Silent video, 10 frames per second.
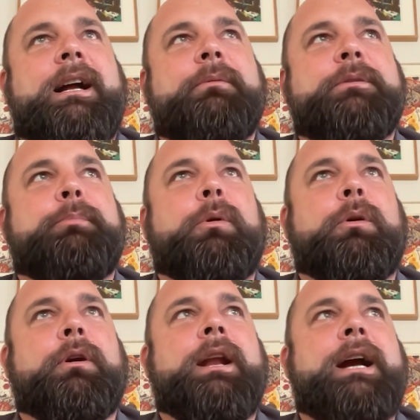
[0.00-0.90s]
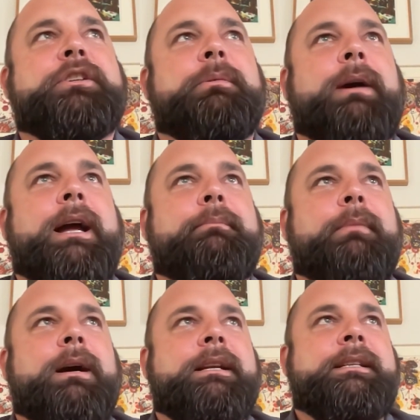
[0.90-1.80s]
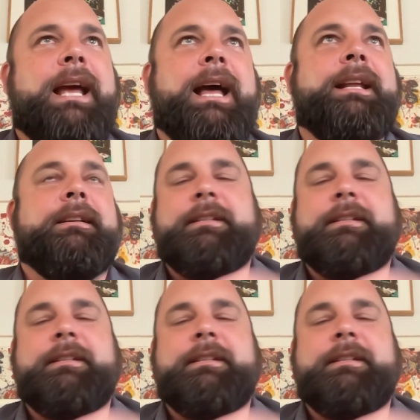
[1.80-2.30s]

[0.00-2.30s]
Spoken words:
was born, actually, my dad had